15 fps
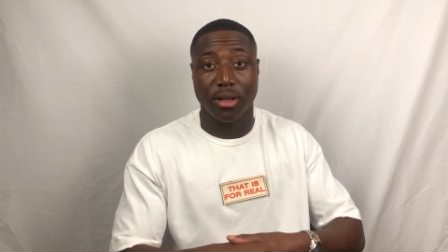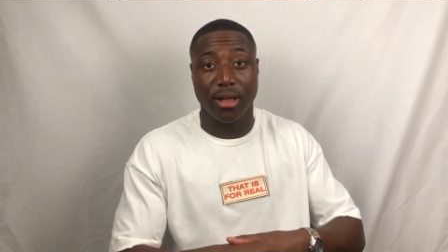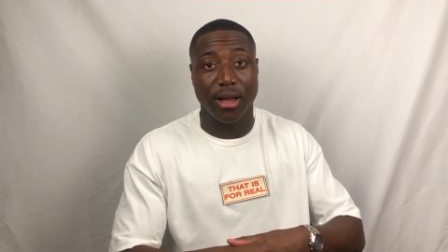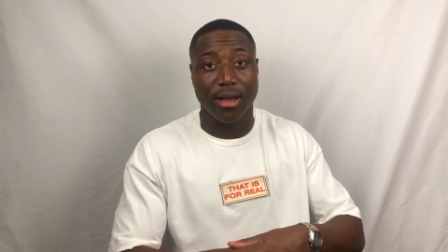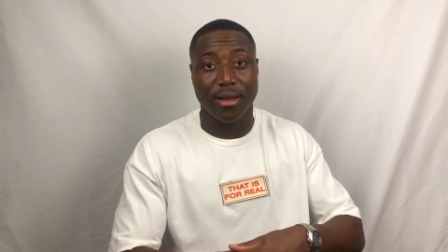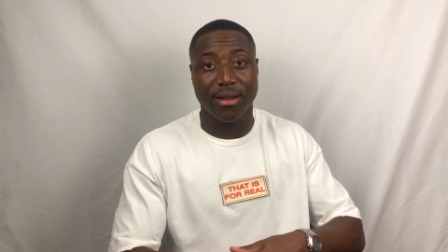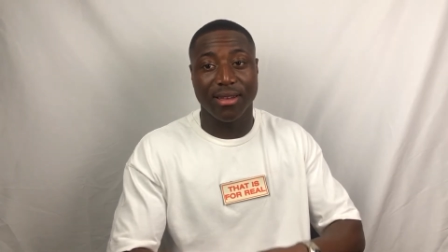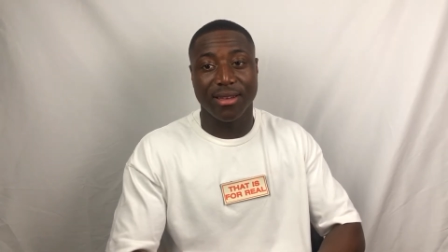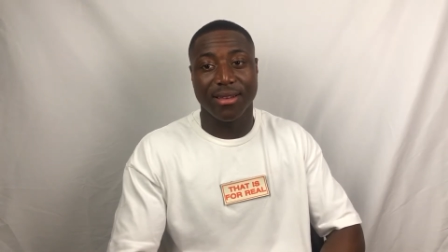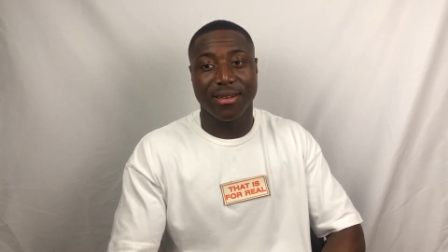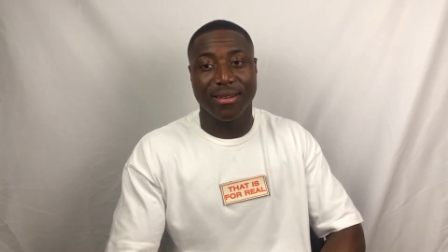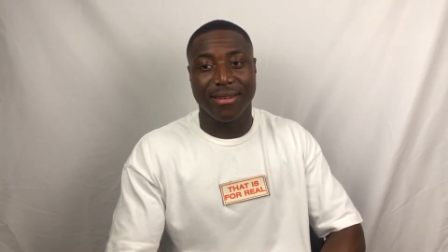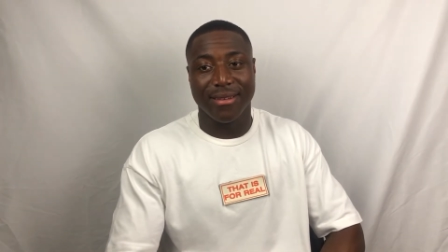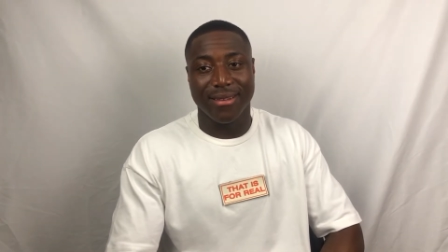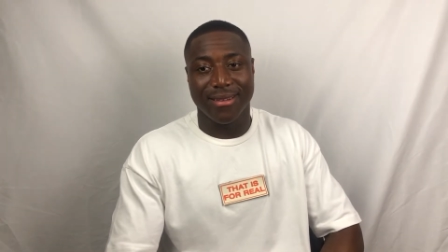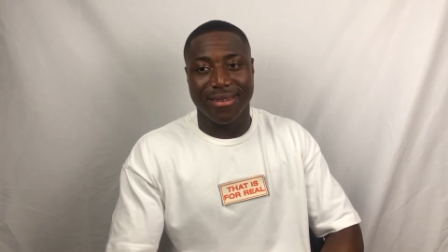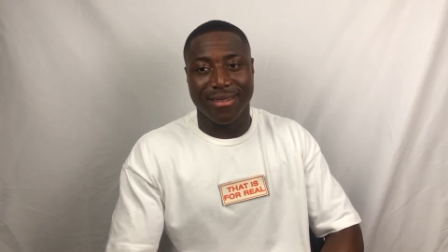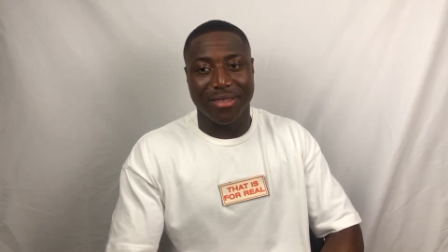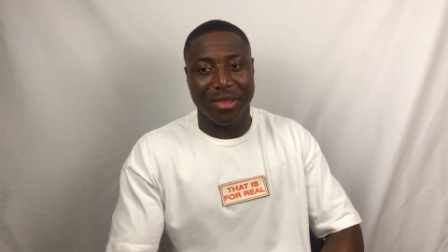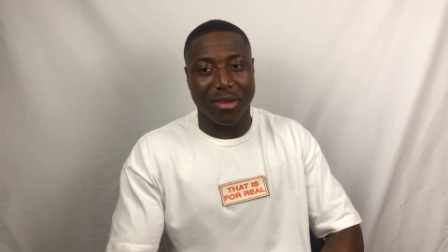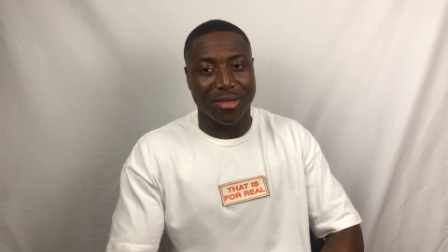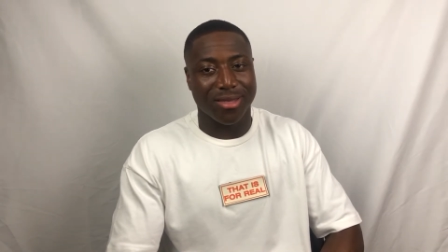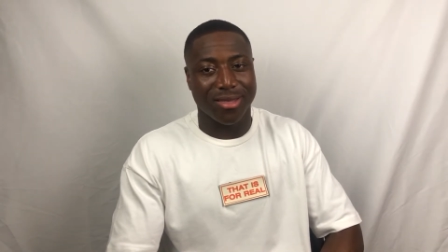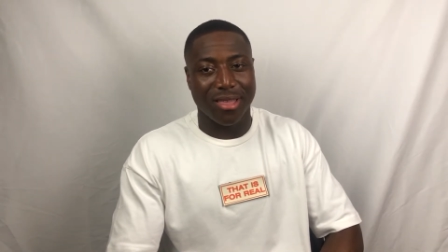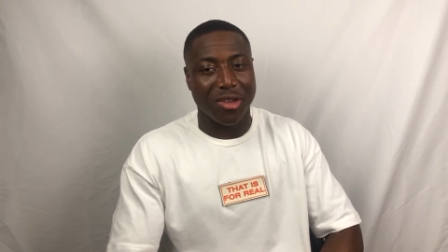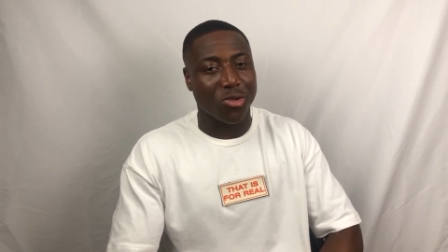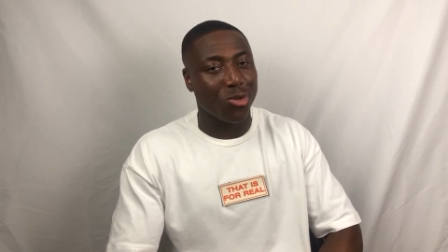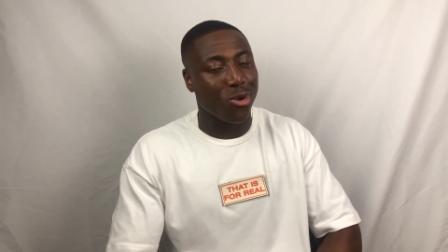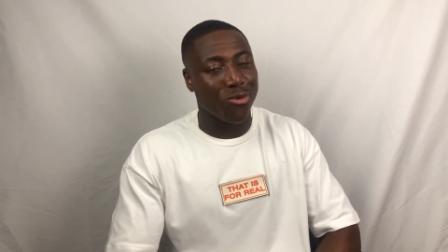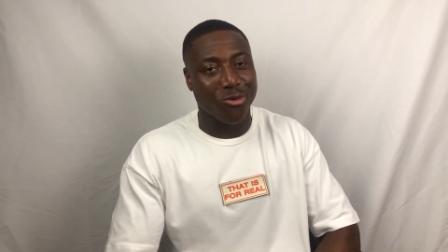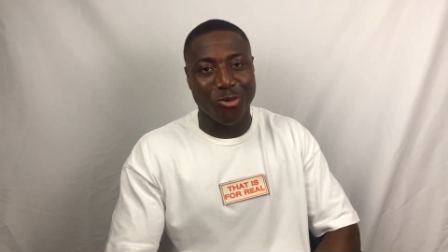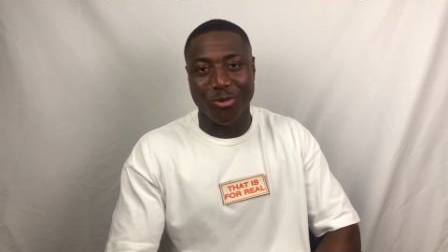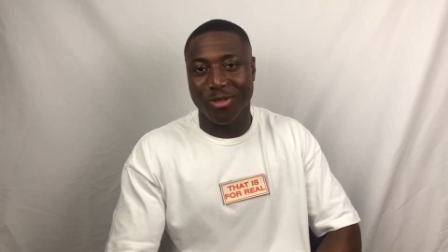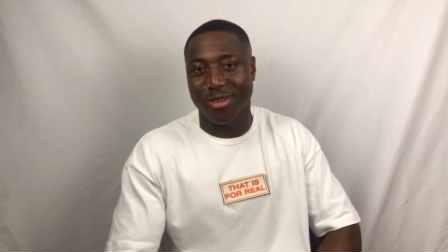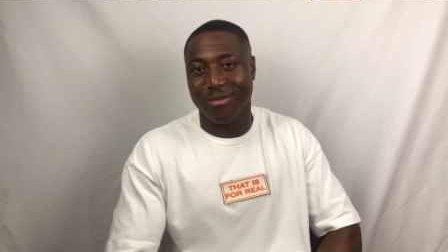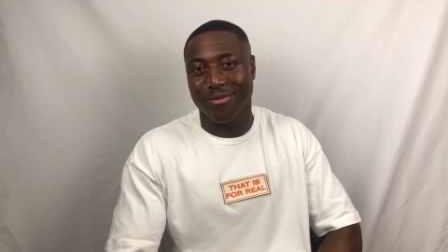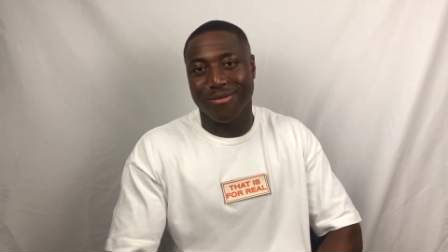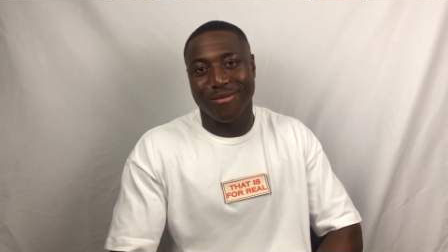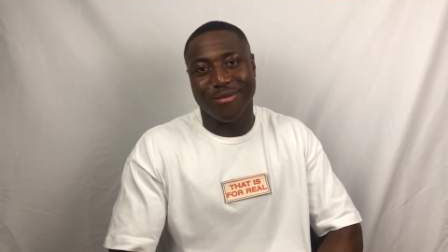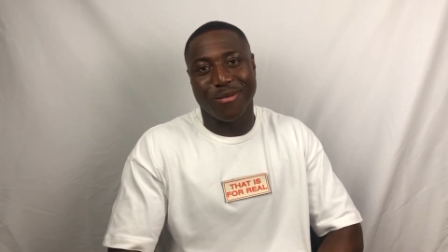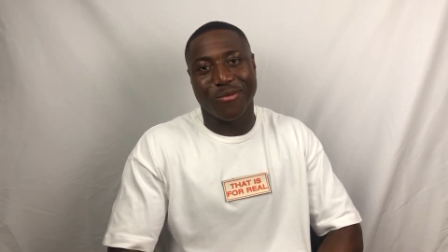Like there's no rules in